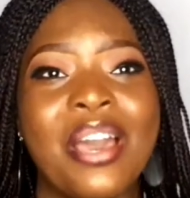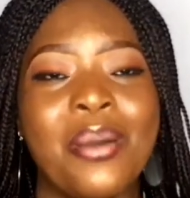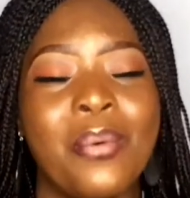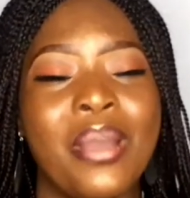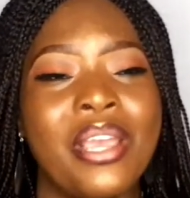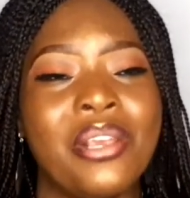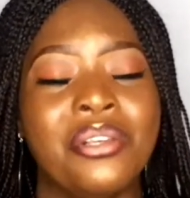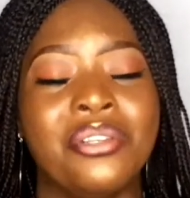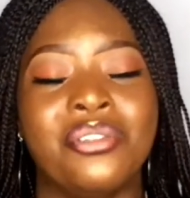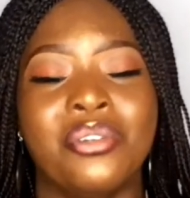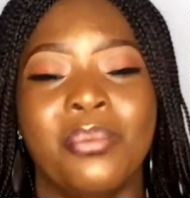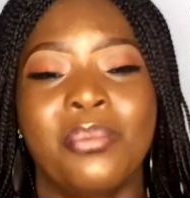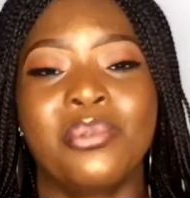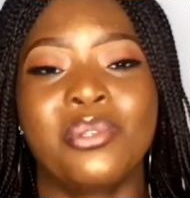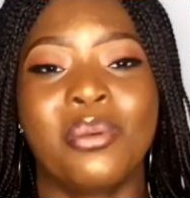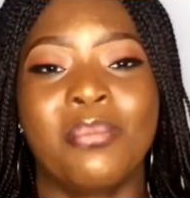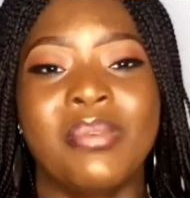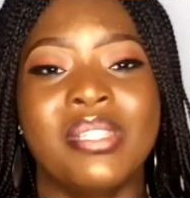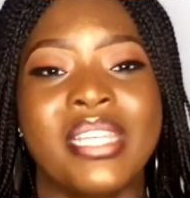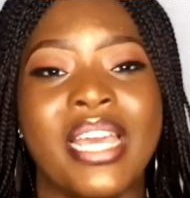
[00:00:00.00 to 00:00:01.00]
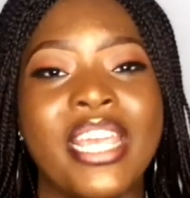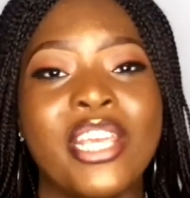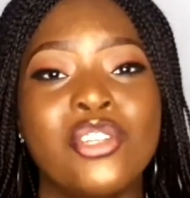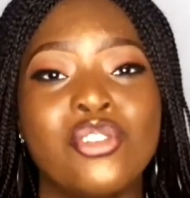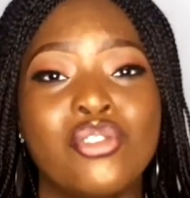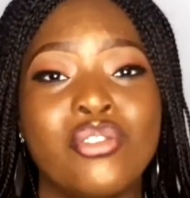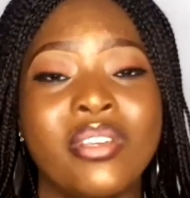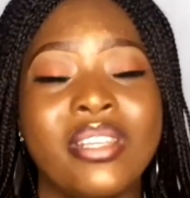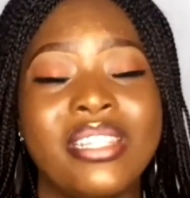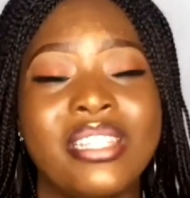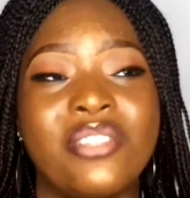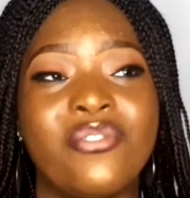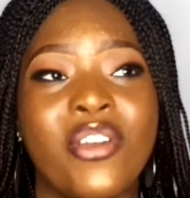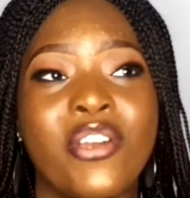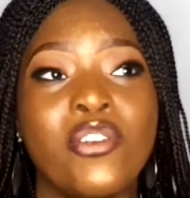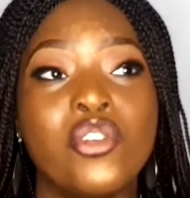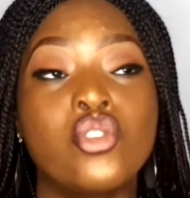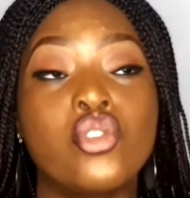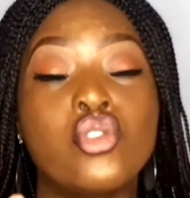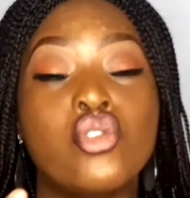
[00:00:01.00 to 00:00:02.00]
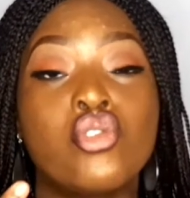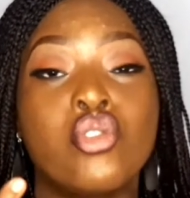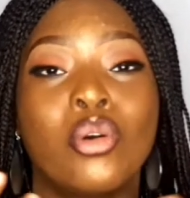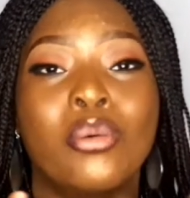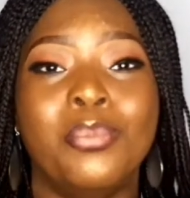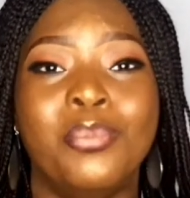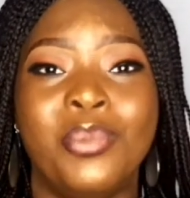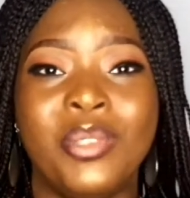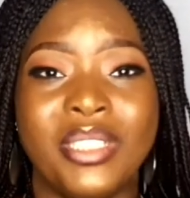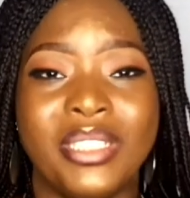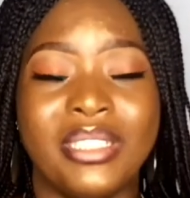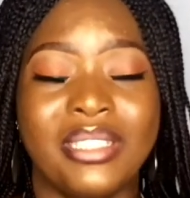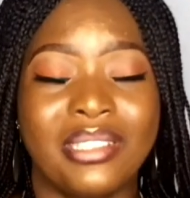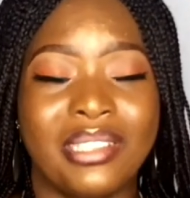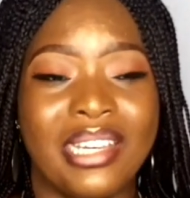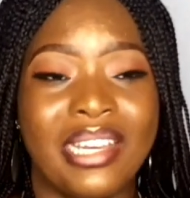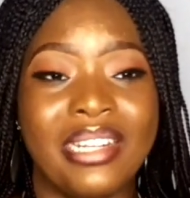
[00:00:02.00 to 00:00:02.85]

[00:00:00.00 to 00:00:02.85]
Why I use troublesome is that it's very troubling